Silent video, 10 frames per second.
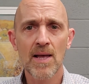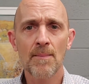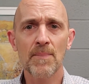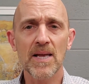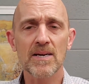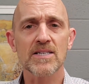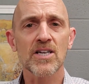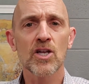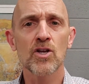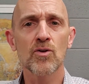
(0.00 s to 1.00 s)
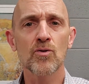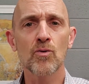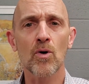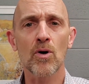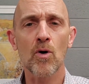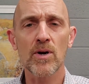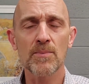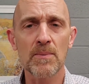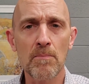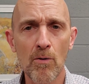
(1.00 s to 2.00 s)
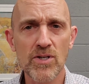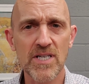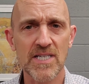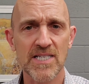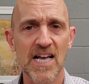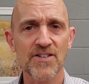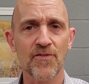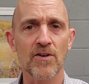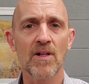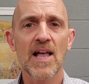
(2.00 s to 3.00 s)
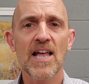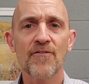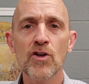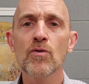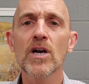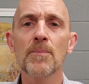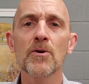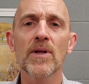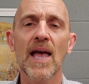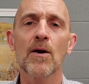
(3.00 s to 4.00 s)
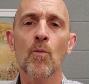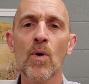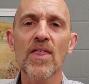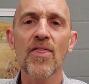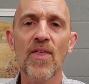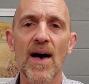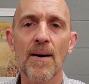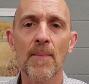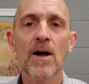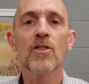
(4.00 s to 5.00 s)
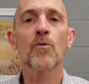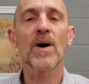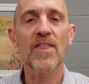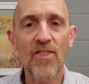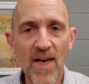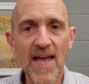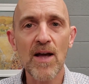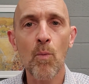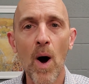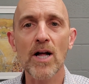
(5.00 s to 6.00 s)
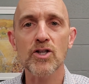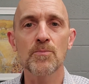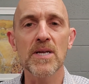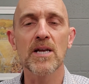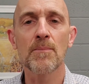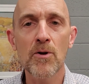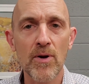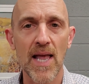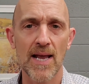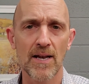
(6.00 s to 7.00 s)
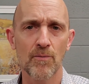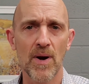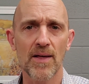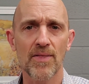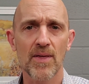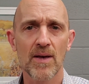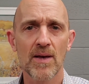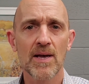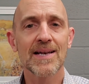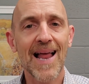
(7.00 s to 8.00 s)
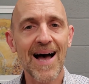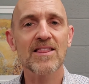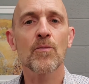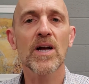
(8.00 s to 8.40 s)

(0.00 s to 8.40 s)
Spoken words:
because you are going to be most successful if you can communicate with them the way they want to be communicated with, not the way